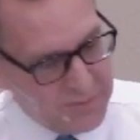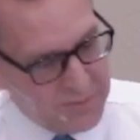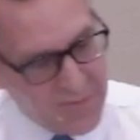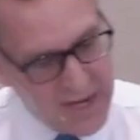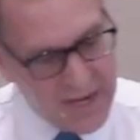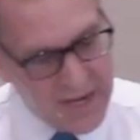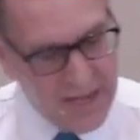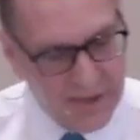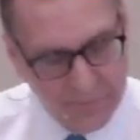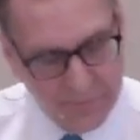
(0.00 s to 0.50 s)

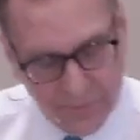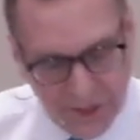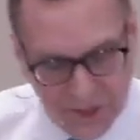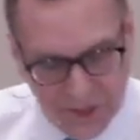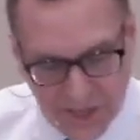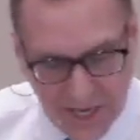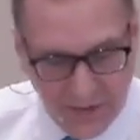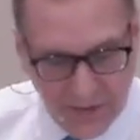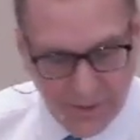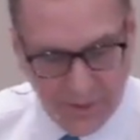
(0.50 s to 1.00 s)
immediate
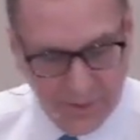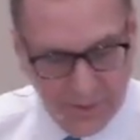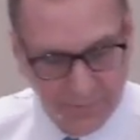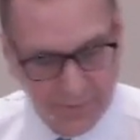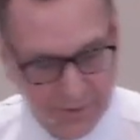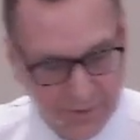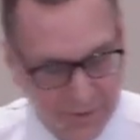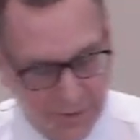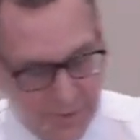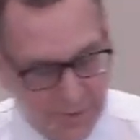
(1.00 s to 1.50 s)
regener-
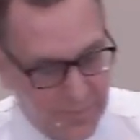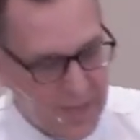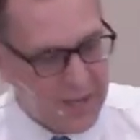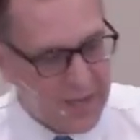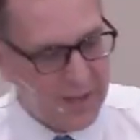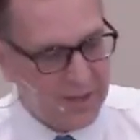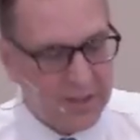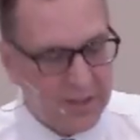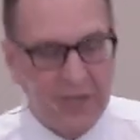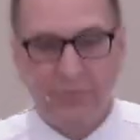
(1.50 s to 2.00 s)
or
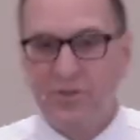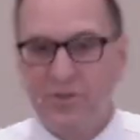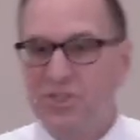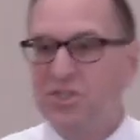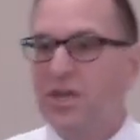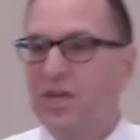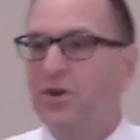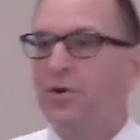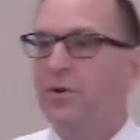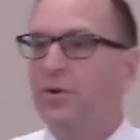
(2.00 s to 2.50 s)
immediately
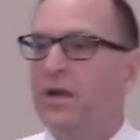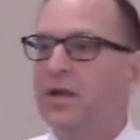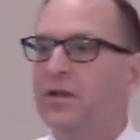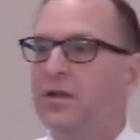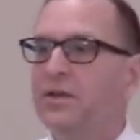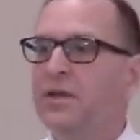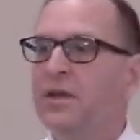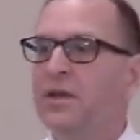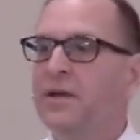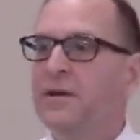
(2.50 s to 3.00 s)

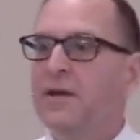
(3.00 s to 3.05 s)
regenerated,